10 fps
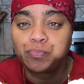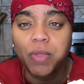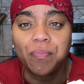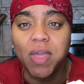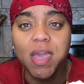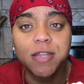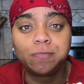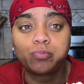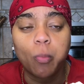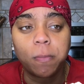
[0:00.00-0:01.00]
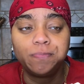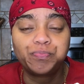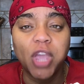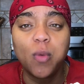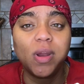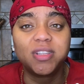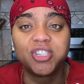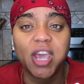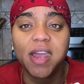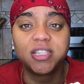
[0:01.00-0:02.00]
Then he wanted to
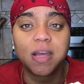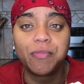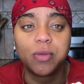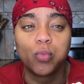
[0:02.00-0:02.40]
change something,